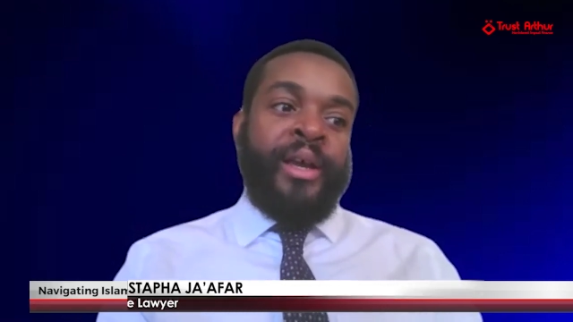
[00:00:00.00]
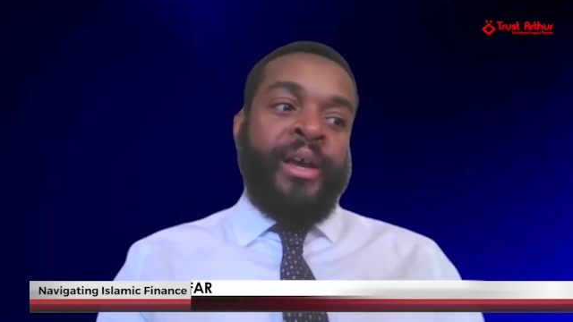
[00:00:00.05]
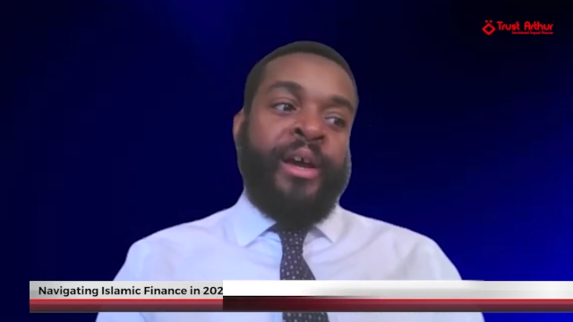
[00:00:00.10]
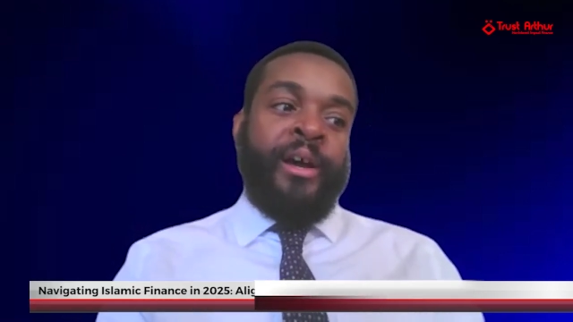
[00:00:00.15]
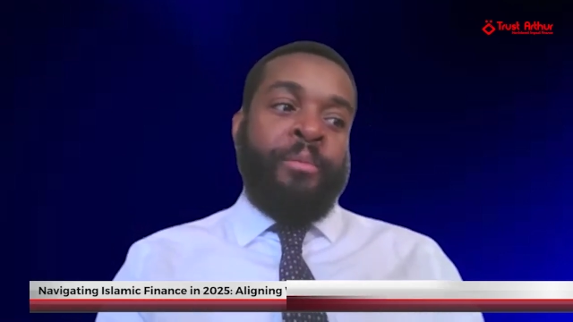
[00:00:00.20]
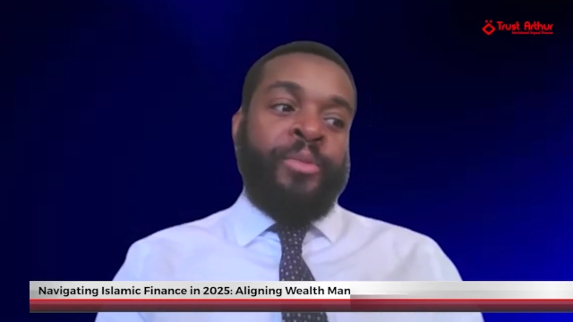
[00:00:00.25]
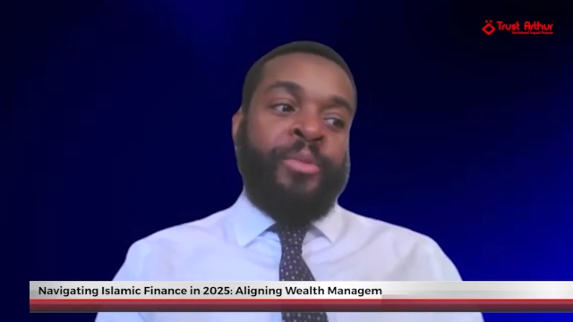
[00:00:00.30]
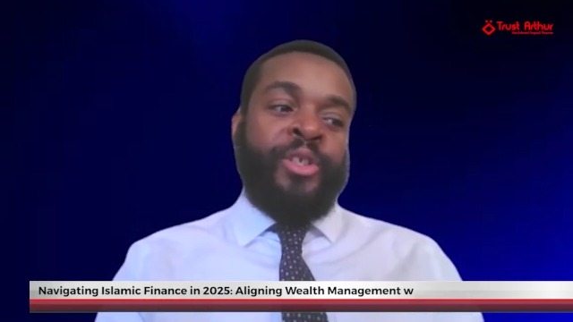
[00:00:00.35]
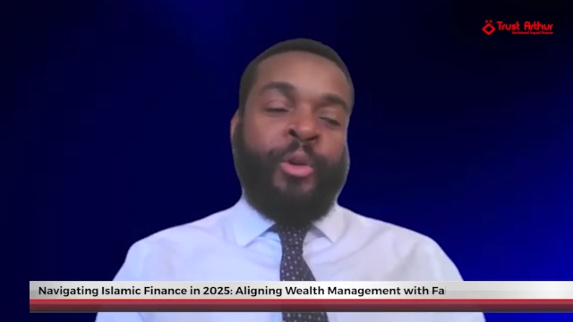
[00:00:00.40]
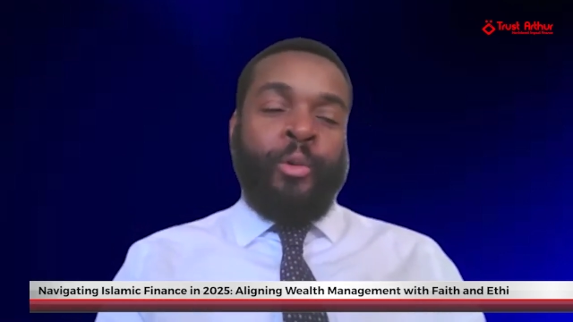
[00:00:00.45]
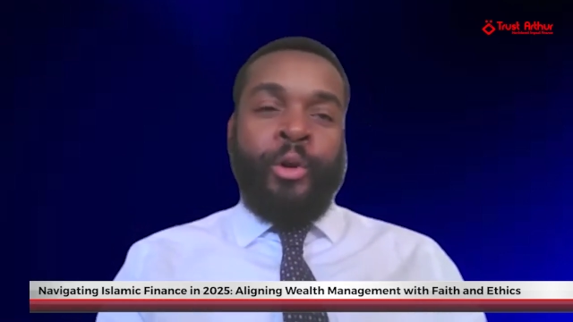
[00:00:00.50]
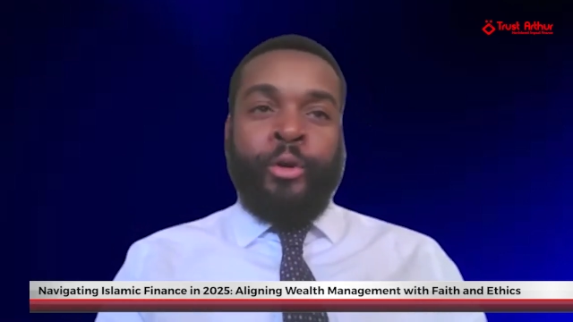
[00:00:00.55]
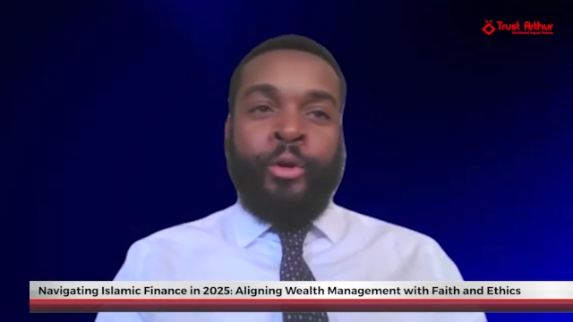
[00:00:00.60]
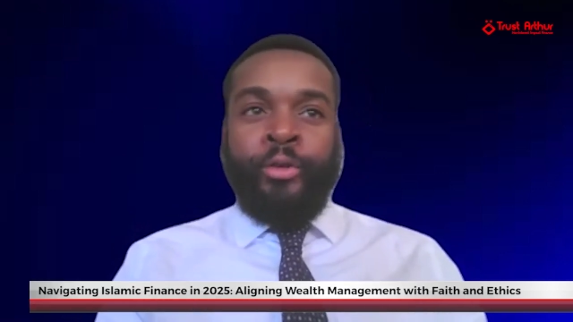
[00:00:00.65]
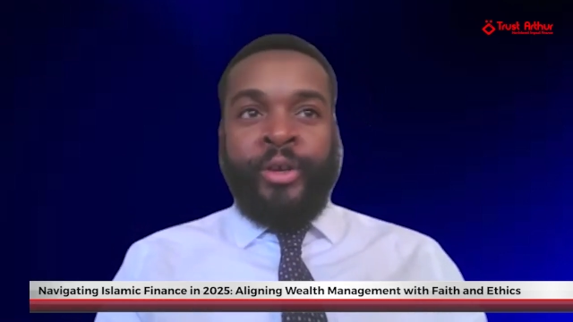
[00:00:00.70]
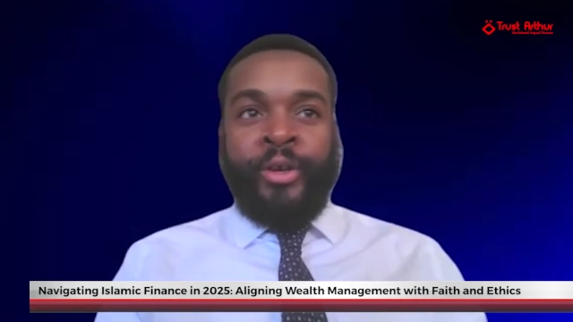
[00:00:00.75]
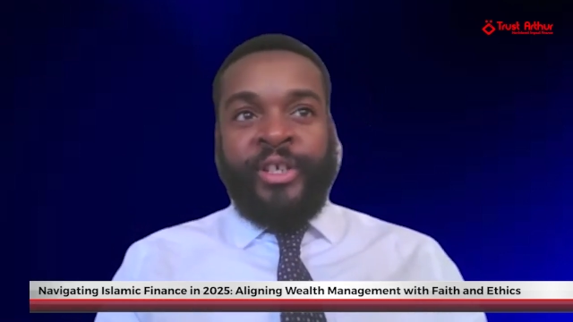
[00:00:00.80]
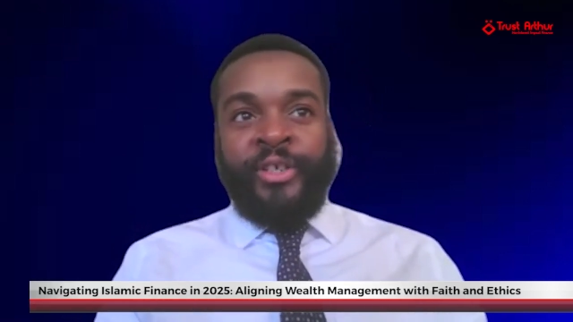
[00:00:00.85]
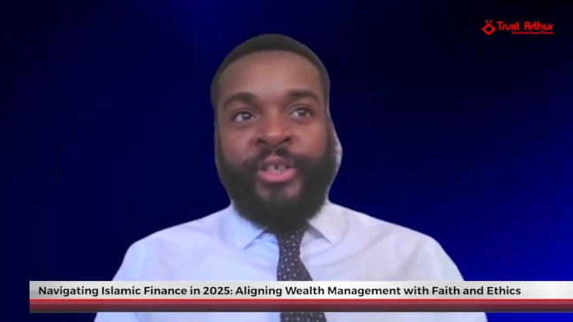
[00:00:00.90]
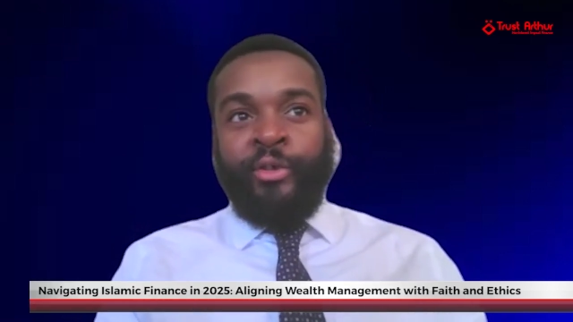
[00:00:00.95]

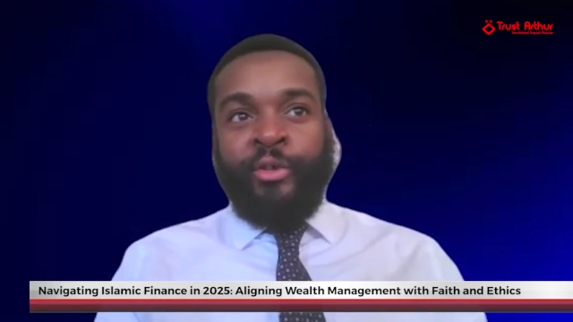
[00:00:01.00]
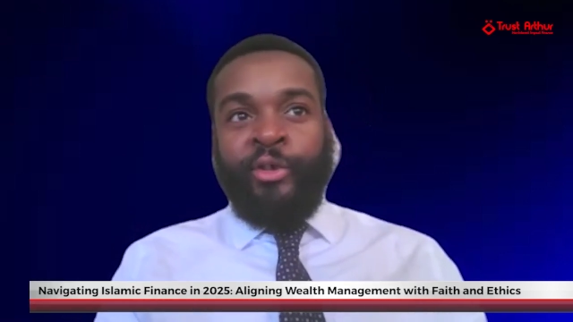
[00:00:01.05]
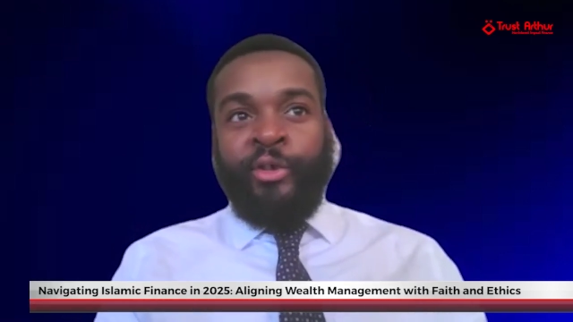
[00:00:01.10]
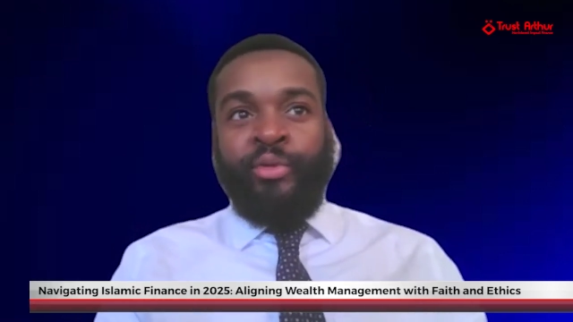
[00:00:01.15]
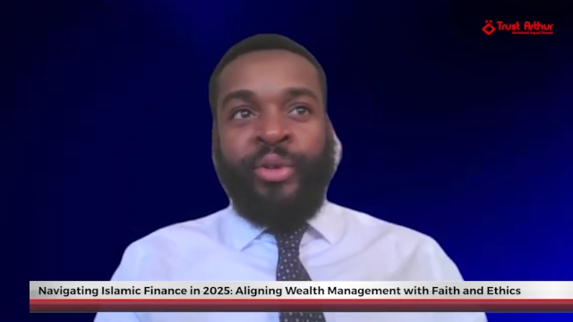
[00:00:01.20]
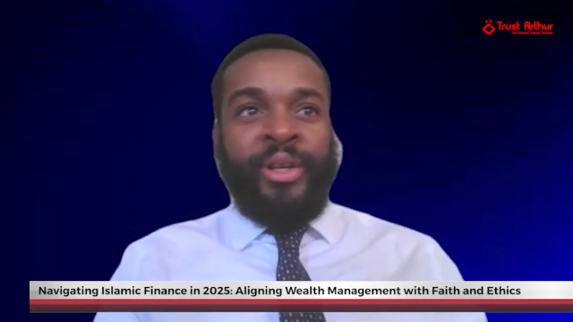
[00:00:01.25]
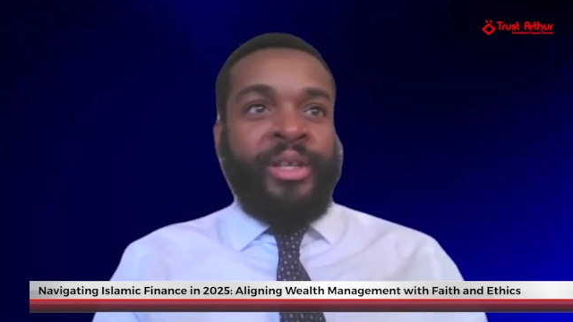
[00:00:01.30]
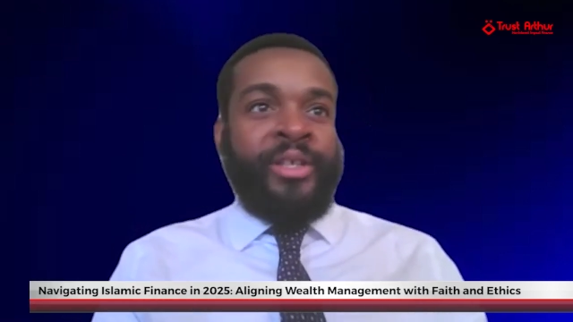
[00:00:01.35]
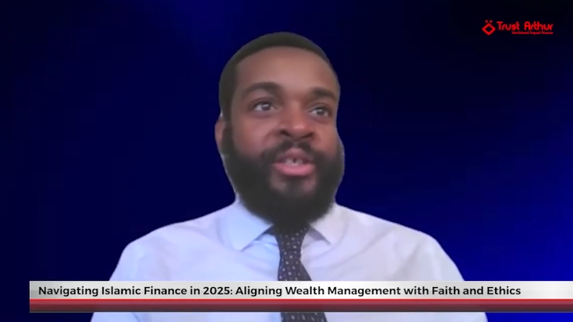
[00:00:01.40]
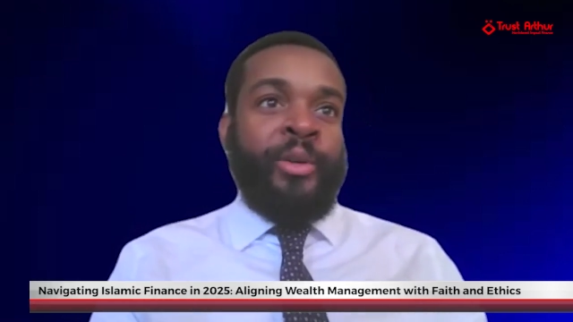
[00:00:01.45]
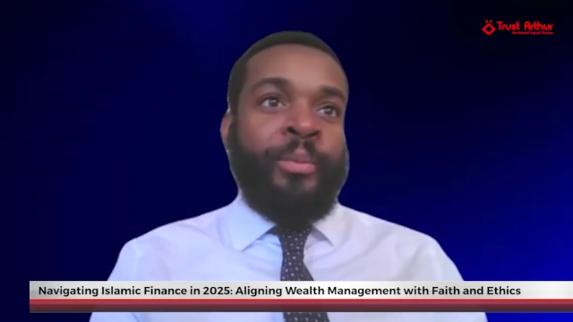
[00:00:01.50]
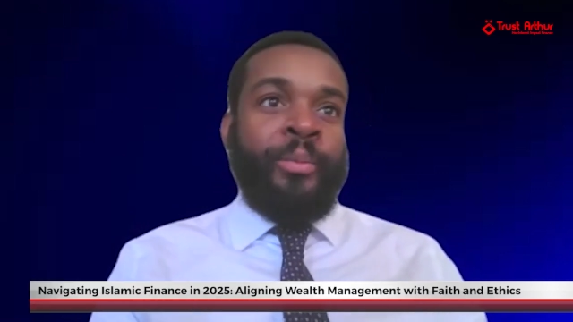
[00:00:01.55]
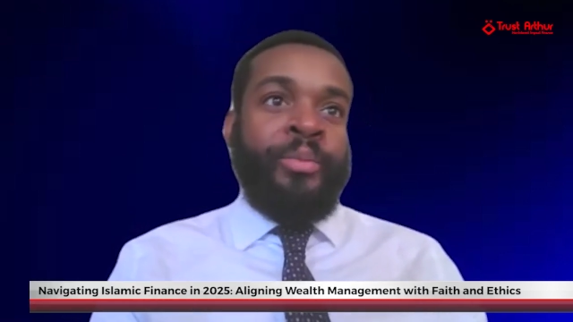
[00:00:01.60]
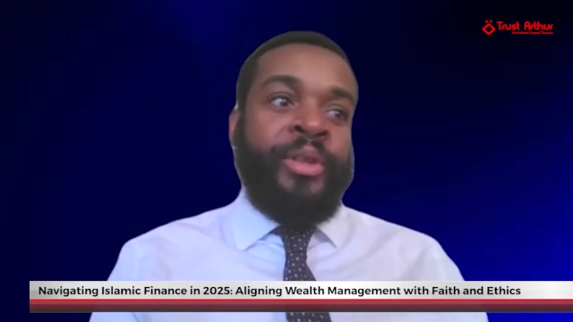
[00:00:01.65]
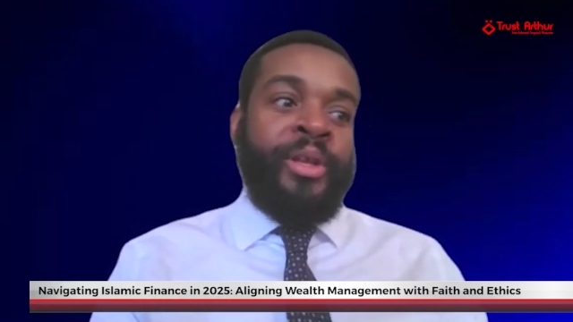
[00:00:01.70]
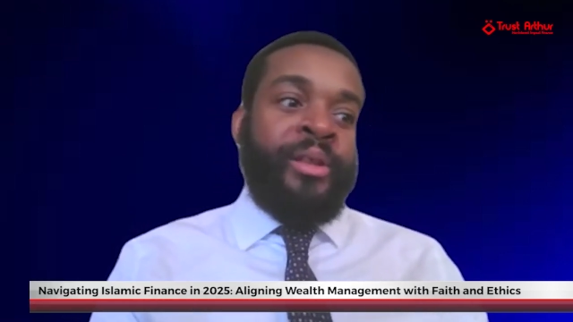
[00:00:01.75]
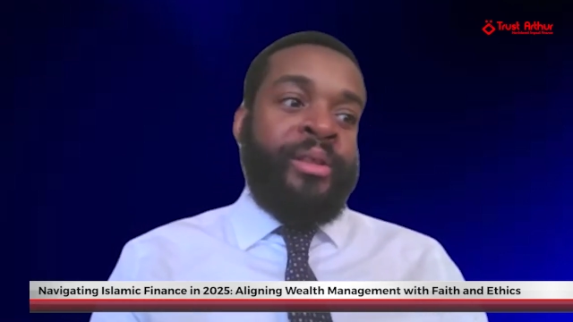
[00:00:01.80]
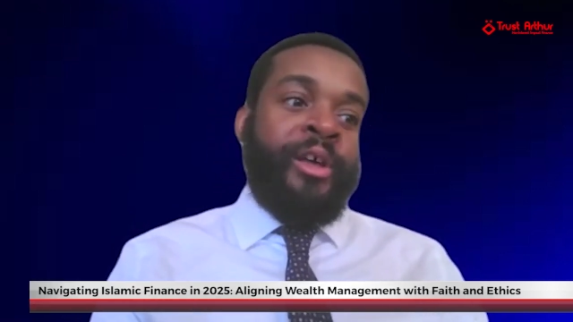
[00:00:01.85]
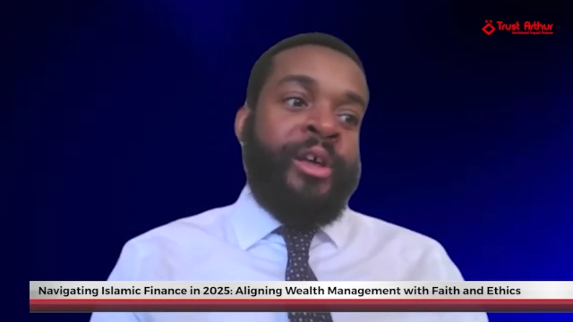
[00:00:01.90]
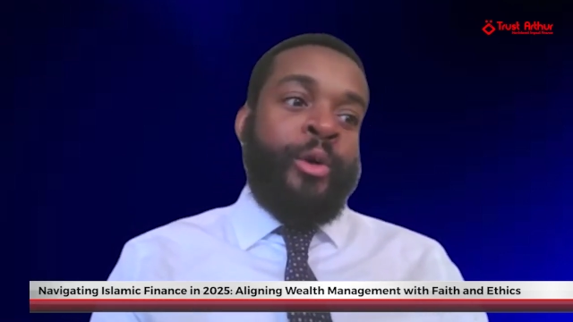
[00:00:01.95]
Tawarruk is not really
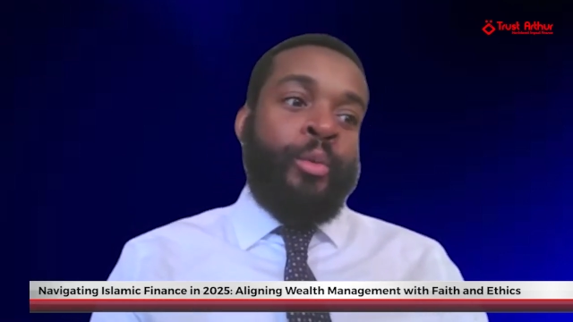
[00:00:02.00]
something that